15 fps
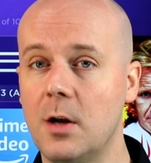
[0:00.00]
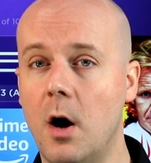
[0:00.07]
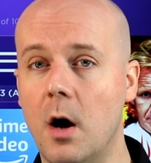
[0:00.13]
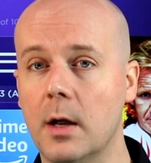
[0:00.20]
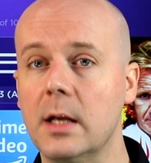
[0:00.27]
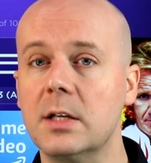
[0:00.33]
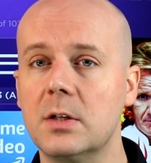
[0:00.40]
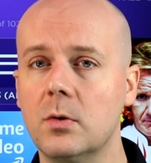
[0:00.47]
in
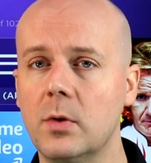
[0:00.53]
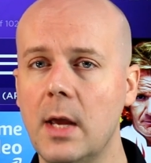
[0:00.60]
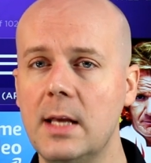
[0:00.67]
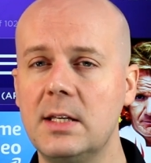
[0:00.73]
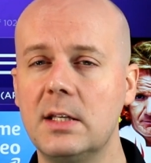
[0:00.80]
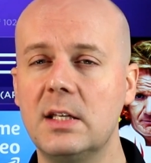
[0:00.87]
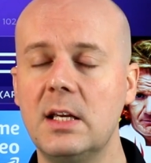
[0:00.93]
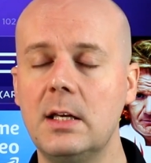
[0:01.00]
August. So
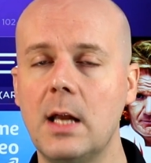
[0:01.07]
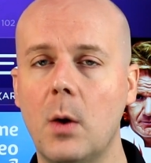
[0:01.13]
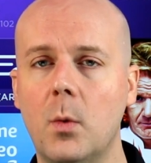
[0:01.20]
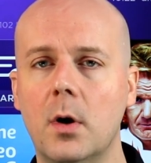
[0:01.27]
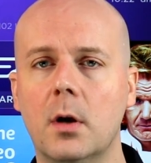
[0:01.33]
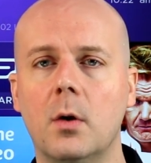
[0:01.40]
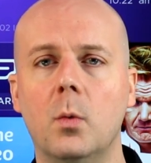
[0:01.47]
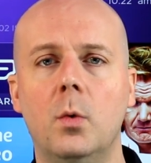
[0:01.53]
the ACC
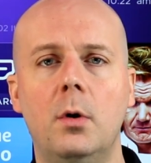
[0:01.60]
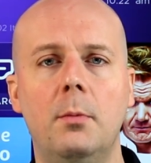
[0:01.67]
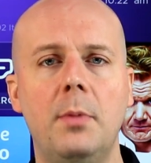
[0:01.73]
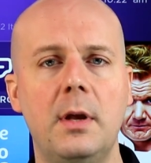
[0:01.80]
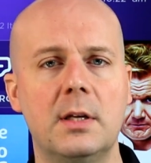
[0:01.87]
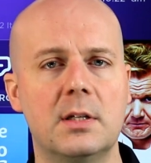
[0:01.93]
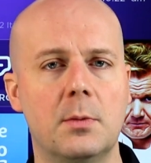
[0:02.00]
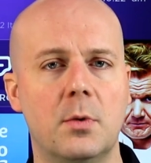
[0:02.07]
network will
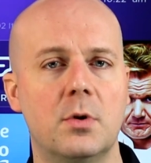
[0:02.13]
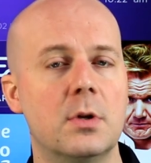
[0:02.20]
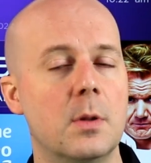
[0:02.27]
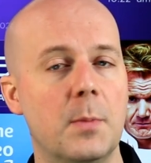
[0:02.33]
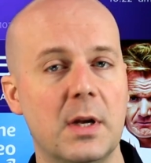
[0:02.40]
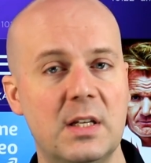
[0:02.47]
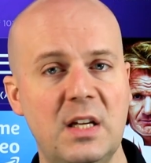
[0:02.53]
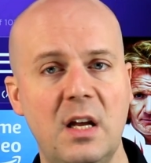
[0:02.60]
be similar to
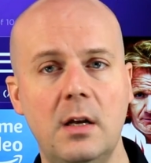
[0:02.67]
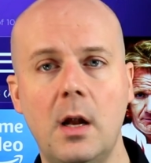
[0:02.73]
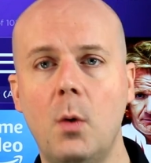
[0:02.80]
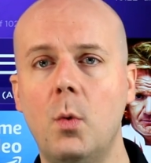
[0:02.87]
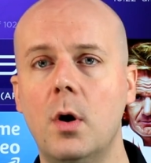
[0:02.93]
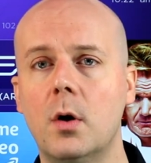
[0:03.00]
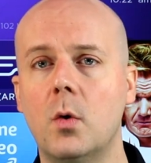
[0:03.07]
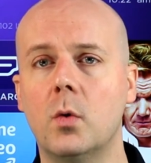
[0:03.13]
the Big Ten
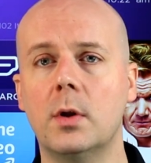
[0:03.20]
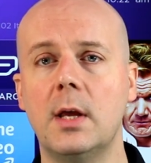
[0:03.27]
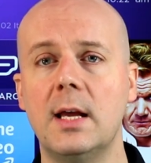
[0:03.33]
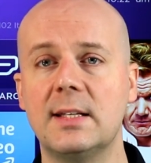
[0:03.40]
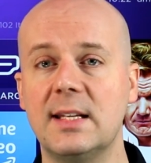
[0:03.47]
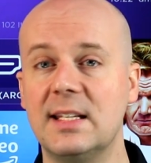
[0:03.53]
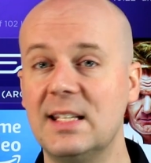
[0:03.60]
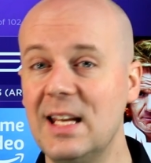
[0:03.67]
network or
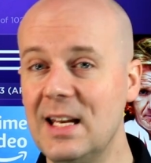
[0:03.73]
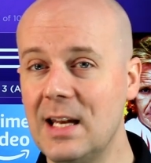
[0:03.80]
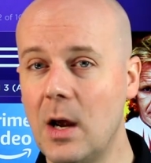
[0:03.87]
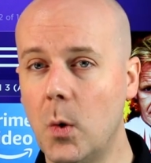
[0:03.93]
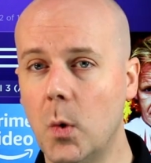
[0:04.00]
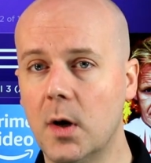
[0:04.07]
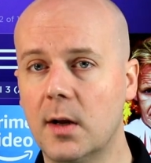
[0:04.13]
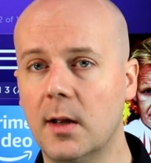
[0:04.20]
the SEC
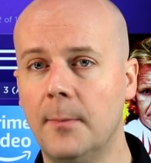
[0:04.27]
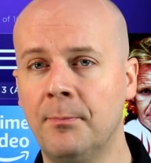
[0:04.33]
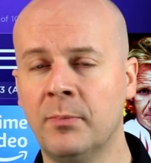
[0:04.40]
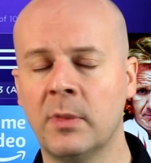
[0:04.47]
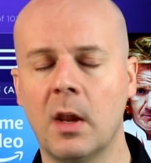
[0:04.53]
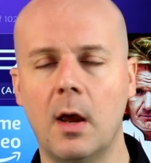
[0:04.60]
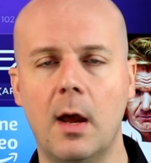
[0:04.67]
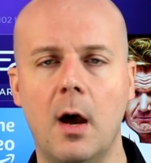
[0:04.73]
network
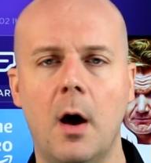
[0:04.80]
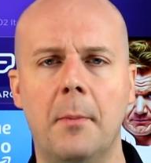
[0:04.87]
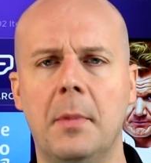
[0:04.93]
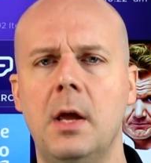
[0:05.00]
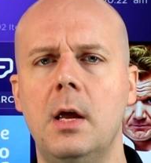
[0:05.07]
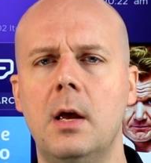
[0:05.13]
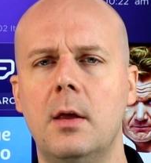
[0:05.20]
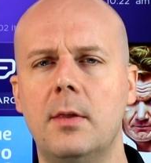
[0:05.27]

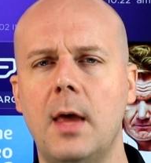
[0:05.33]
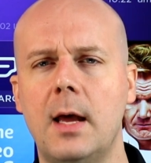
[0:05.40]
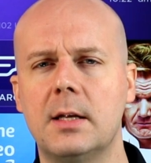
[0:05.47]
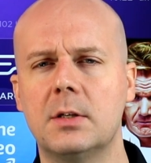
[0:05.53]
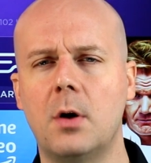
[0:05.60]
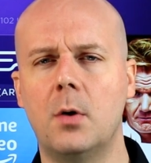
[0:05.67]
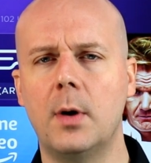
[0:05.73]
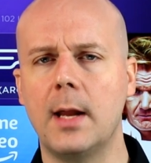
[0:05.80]
um,
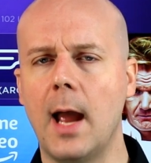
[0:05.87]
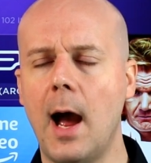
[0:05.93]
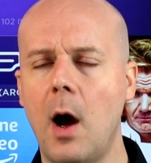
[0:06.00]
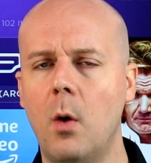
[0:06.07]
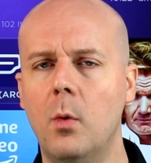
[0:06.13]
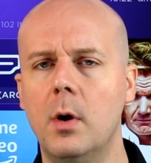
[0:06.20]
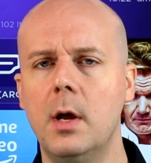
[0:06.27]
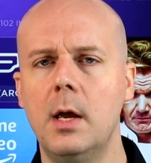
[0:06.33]
that's already
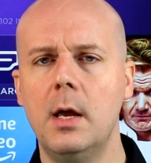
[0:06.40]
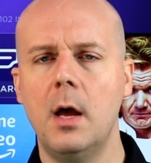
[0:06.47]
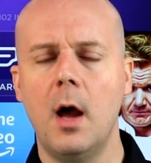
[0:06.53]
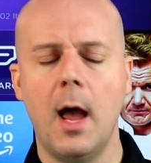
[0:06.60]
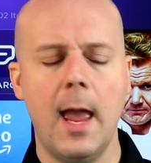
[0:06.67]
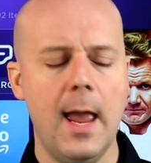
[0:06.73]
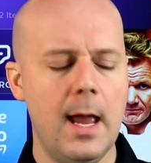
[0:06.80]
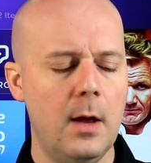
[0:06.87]
out.
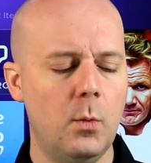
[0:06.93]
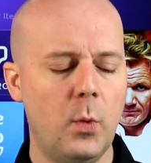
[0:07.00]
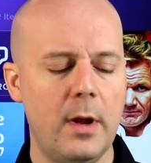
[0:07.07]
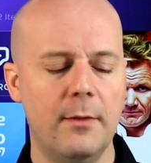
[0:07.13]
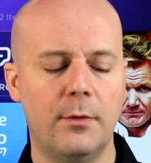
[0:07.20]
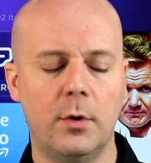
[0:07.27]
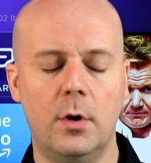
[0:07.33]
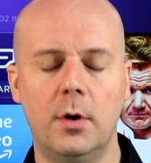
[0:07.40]
And
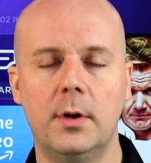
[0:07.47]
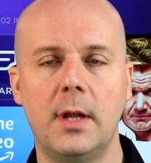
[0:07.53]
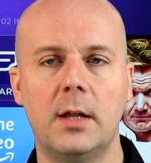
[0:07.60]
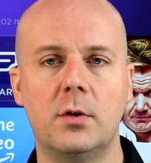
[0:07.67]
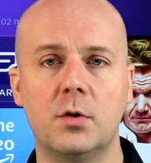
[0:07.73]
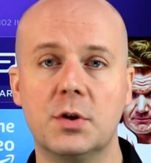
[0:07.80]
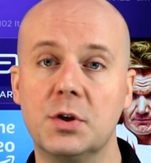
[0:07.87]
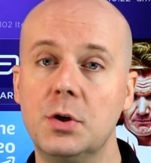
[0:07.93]
we've learned
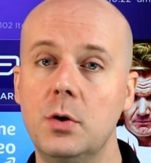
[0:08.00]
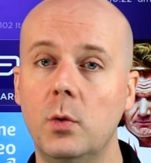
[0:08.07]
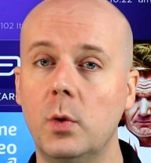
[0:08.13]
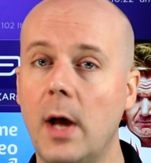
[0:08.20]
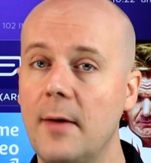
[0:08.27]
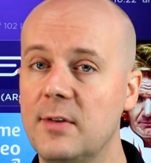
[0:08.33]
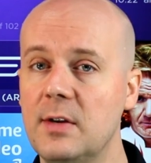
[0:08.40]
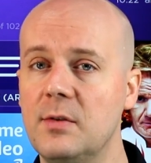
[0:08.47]
that there's two
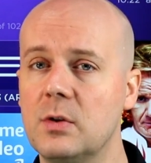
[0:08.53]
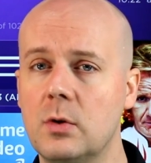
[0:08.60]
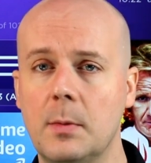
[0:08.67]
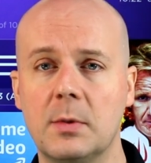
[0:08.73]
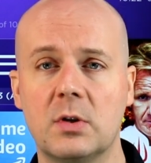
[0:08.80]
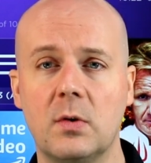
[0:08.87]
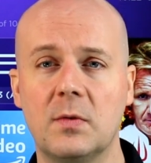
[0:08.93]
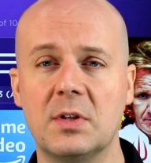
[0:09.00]
live TV
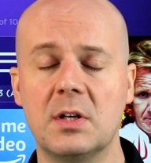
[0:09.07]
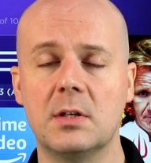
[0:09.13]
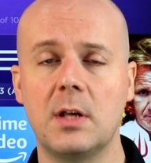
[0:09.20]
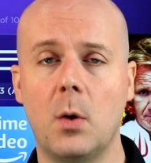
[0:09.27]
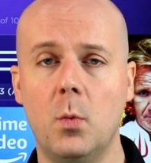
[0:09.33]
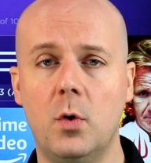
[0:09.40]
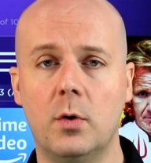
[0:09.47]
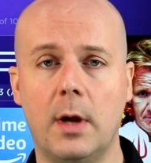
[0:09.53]
streaming
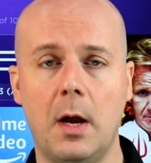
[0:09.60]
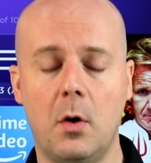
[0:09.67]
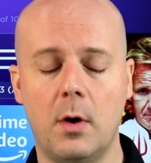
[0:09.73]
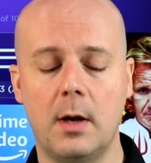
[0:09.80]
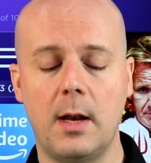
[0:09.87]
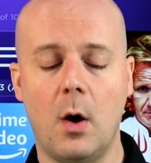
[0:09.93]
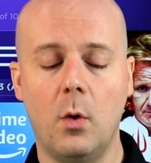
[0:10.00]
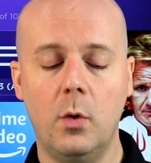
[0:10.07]
services that will
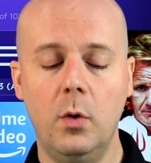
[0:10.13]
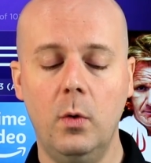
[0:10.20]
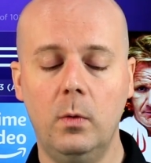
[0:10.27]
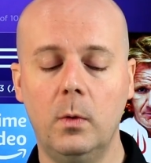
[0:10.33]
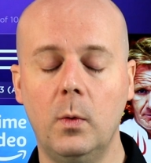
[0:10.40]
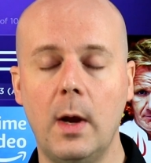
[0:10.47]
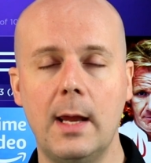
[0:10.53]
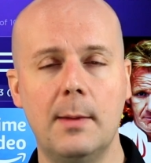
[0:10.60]
carry it now,
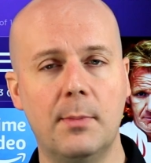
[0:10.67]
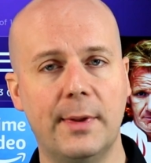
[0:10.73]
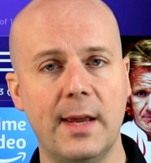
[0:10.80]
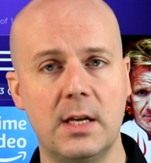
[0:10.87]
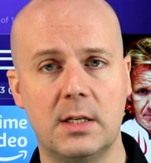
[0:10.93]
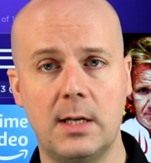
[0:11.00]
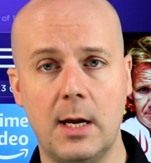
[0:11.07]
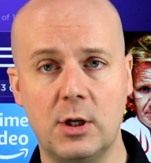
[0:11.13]
Hulu and
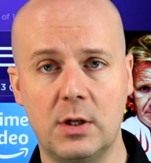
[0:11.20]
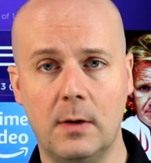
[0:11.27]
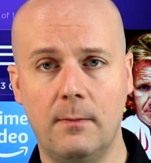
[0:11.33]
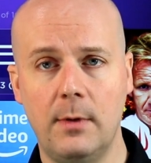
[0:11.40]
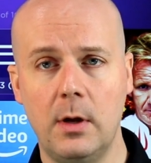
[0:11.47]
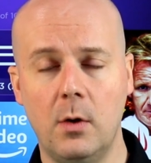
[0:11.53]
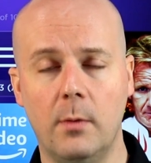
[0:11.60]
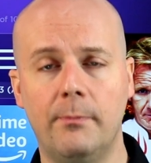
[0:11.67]

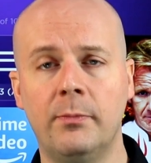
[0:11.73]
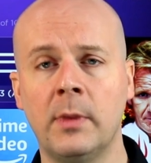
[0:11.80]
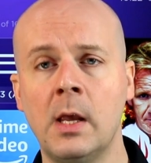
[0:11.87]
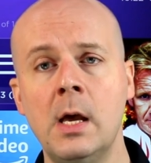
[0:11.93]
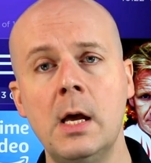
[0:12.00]
PlayStation Vue.